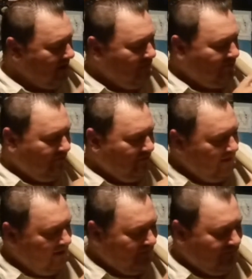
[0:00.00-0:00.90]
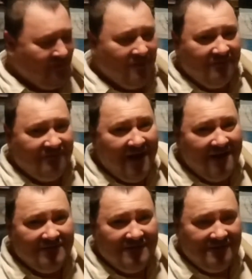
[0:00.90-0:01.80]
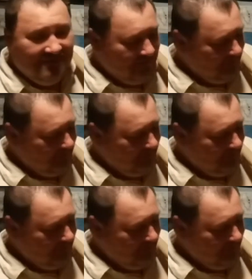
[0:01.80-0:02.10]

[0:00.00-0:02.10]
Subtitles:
I went through like 4 or 5 of these